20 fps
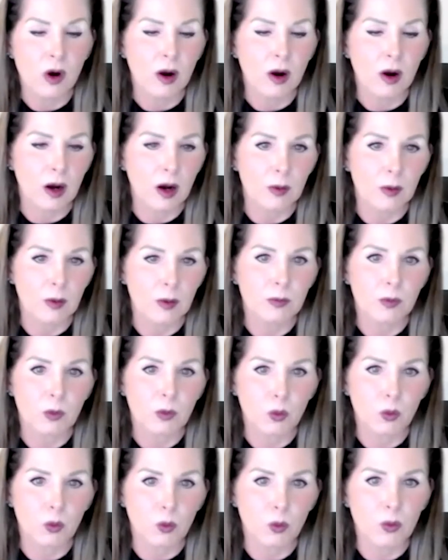um,
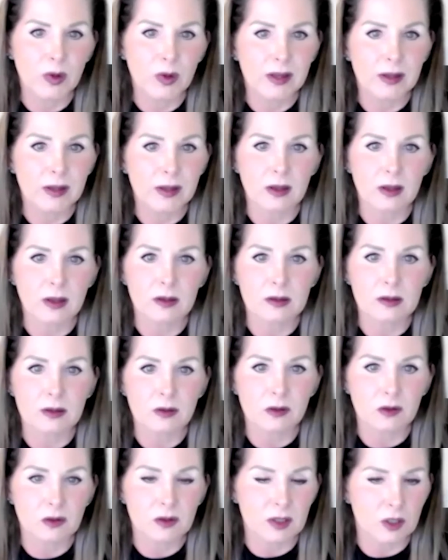we get this
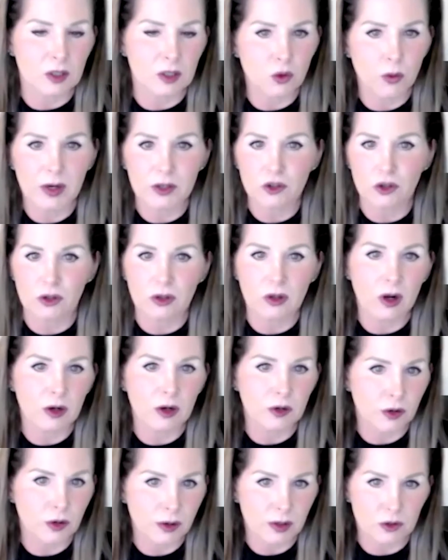situation
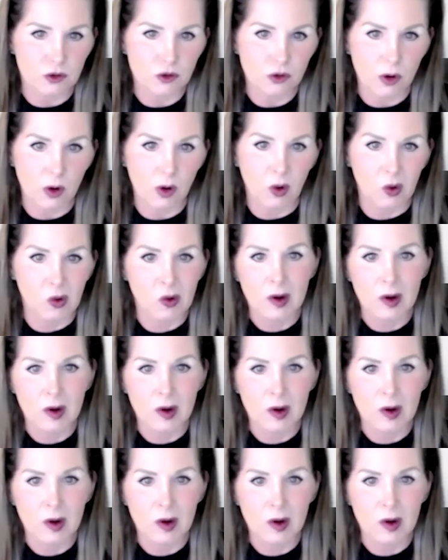under control